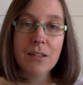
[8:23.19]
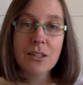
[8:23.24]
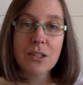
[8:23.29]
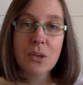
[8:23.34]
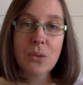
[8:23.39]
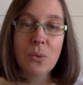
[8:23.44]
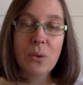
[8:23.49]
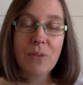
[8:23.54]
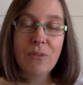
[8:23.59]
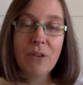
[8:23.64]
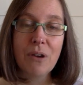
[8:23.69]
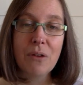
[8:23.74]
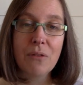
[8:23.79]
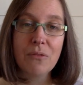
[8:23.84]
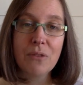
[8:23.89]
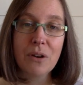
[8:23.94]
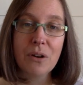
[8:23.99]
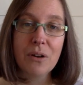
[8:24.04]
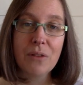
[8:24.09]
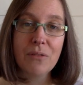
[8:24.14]
So we felt
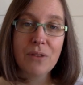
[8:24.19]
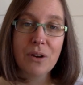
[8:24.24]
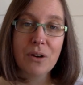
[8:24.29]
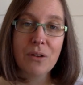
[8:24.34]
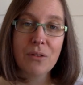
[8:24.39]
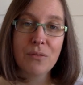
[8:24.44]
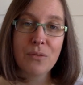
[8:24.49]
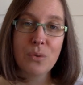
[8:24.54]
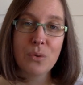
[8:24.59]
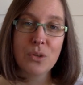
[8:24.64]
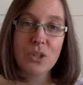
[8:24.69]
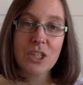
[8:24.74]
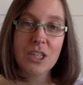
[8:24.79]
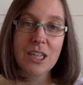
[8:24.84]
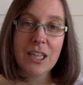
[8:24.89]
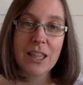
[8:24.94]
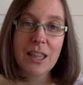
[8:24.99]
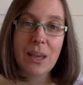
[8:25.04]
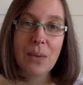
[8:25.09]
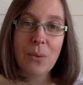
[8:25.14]
very, very
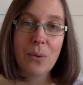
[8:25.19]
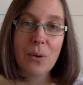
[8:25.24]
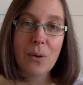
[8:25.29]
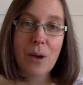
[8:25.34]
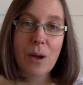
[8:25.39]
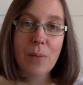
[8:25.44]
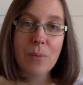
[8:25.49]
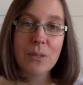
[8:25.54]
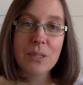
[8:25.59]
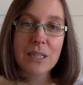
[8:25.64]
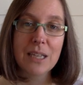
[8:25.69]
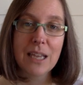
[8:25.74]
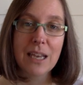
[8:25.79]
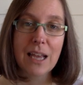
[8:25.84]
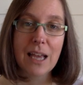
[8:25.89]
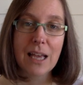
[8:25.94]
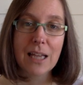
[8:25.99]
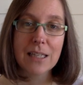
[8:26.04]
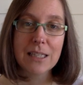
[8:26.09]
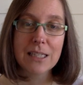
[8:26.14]
fortunate that we were able to get
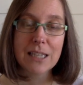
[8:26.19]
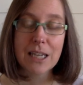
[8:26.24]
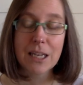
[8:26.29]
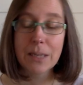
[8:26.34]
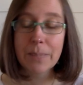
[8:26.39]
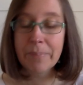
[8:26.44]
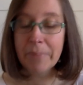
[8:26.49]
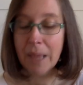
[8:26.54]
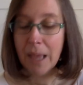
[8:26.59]
ours done.